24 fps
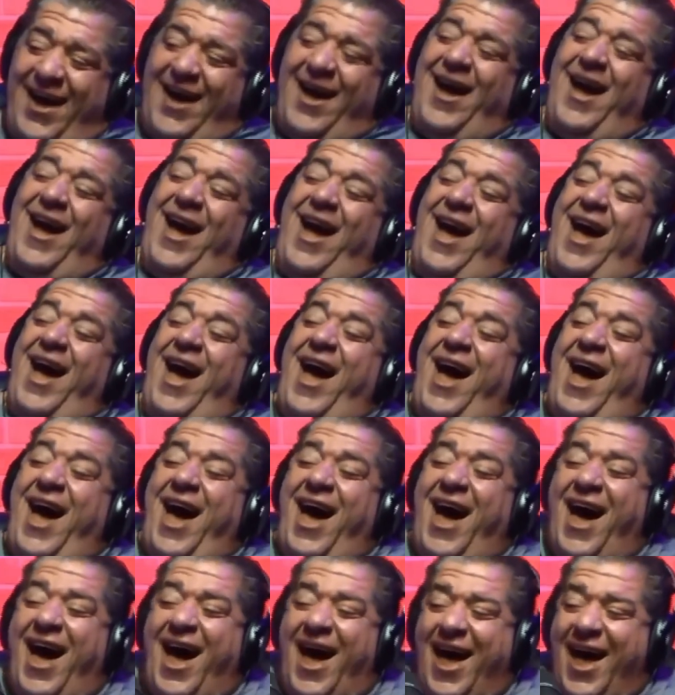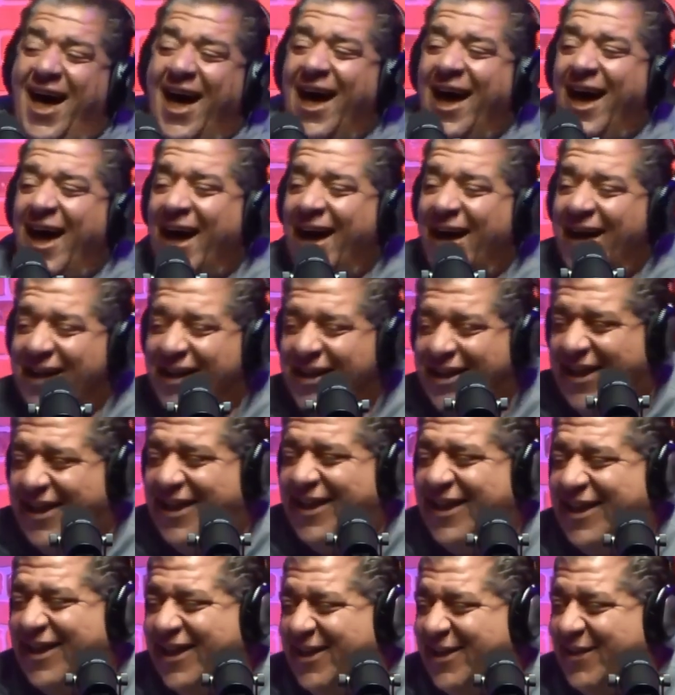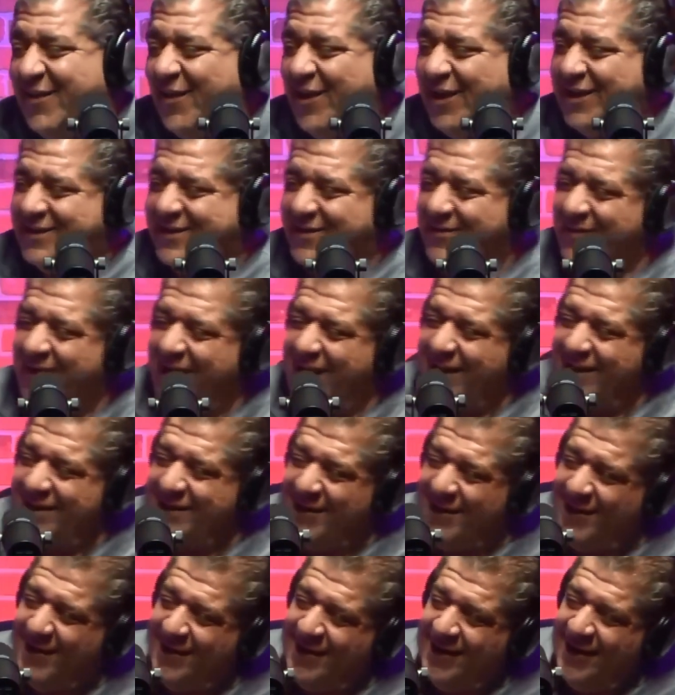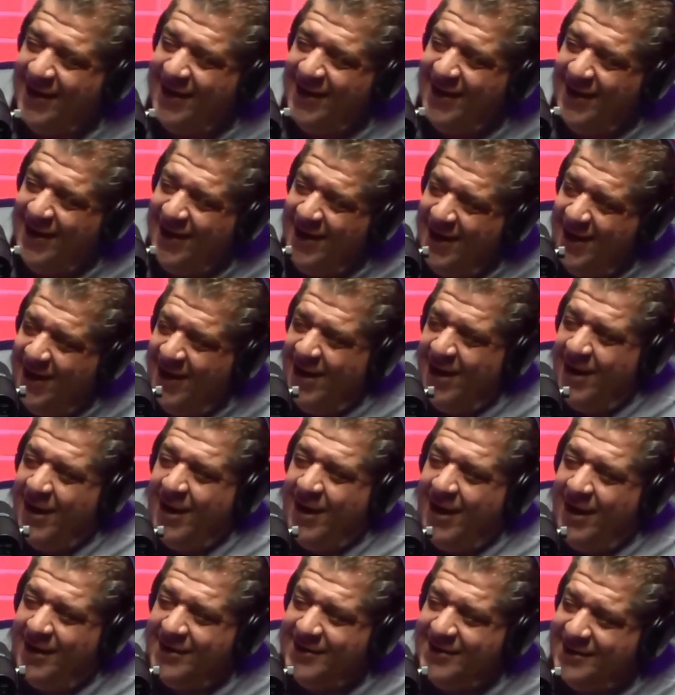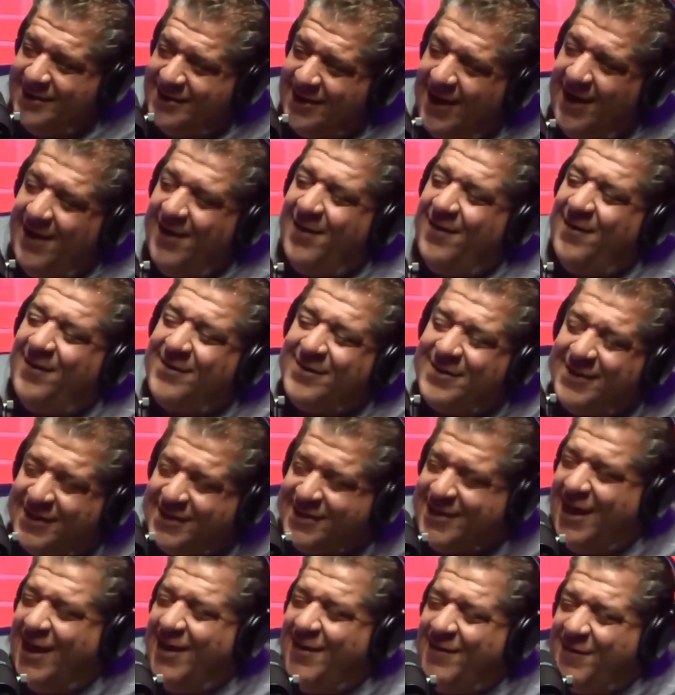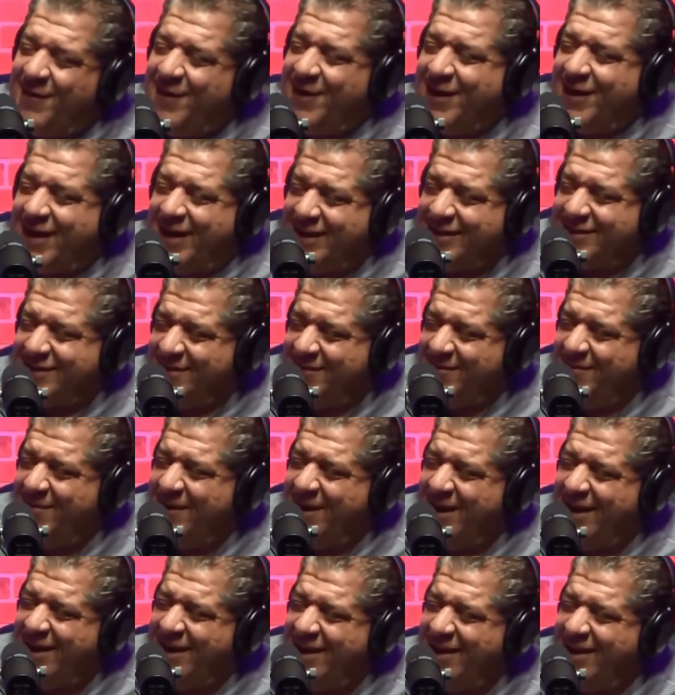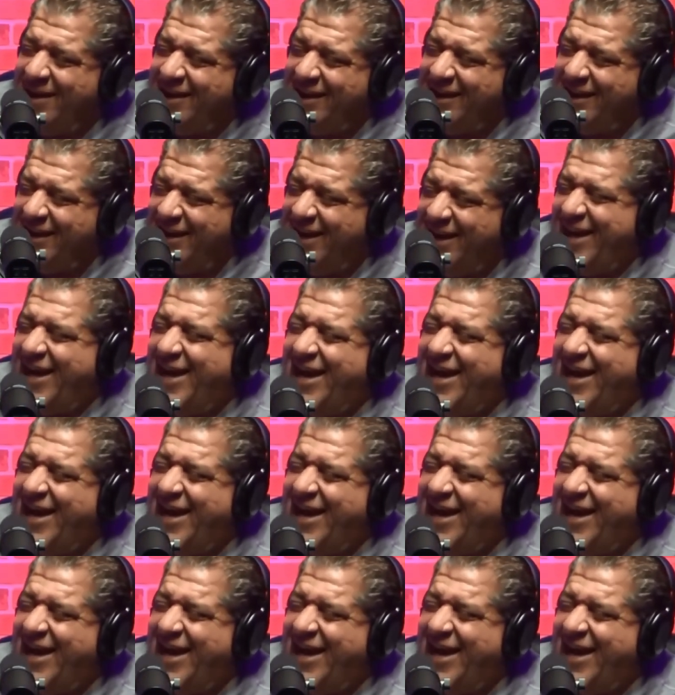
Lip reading: to talk about philosophy or the latest medical research or consciousness or anything like that. He's all about street life and real life